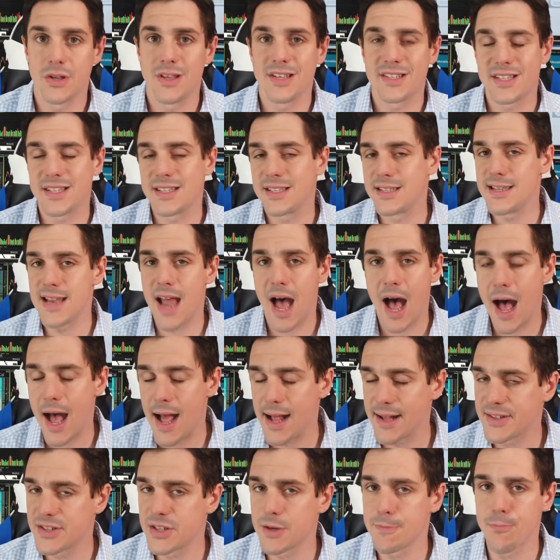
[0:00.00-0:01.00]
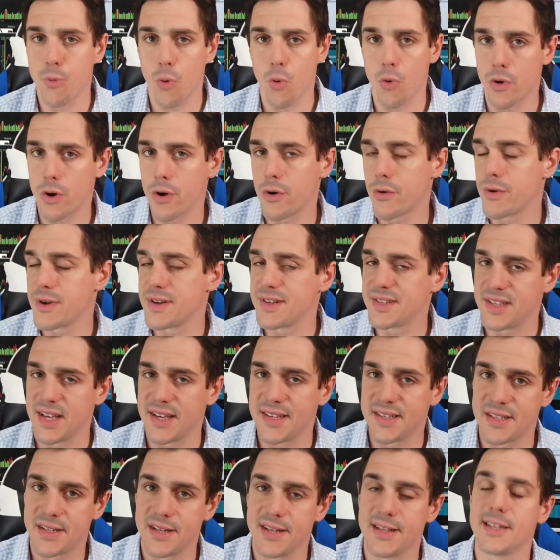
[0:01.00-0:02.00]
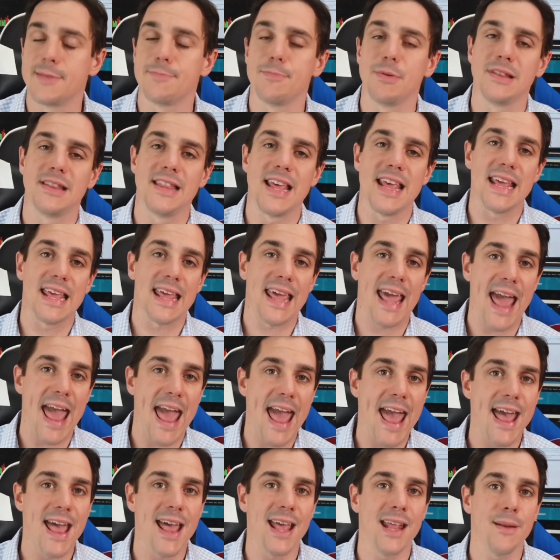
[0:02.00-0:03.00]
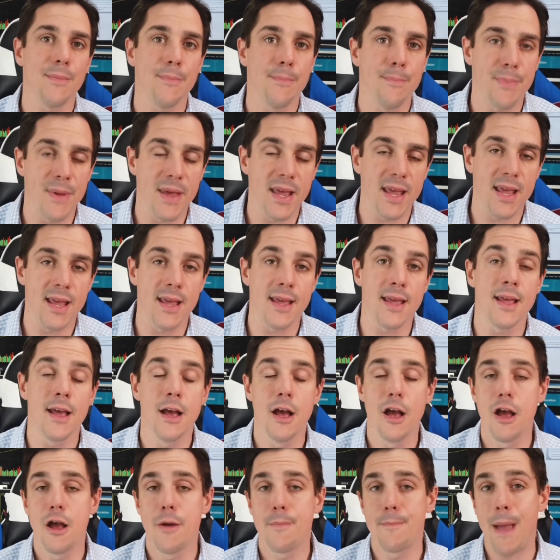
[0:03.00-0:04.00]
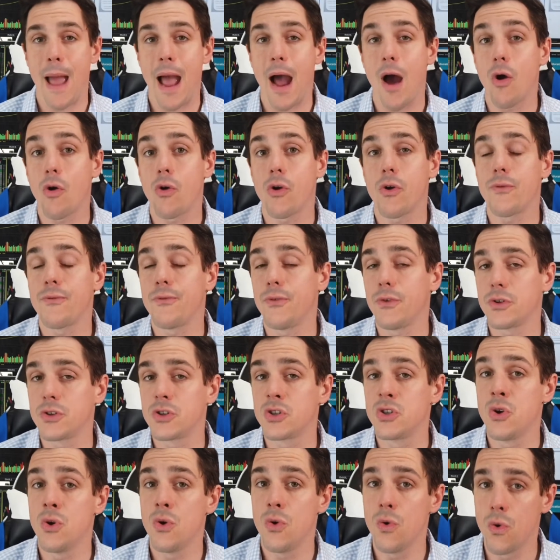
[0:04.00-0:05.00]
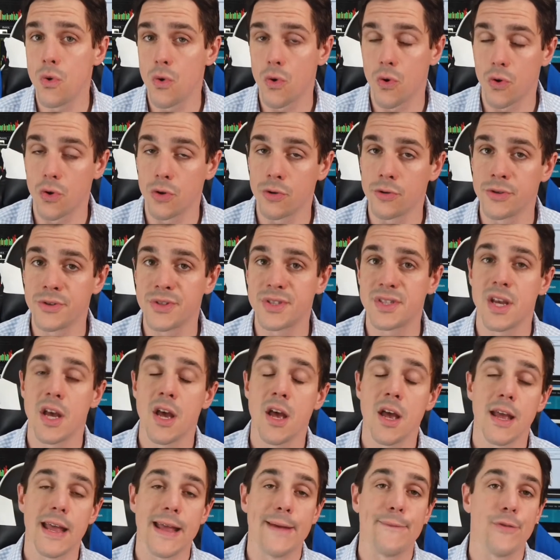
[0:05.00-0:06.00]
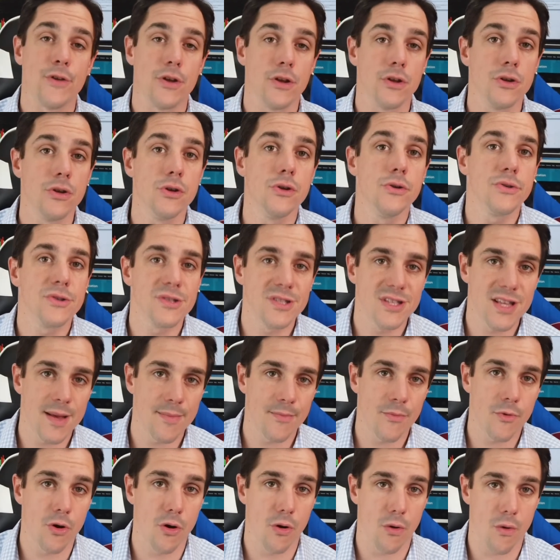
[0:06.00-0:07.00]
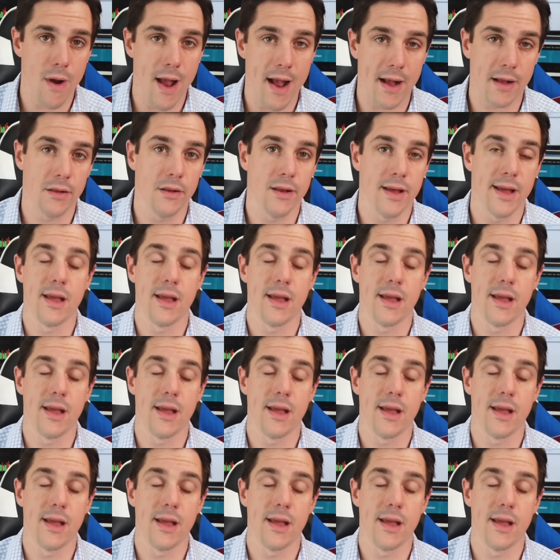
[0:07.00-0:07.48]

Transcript: this is not support or resistance, but they can be powerful tools if you use them correctly.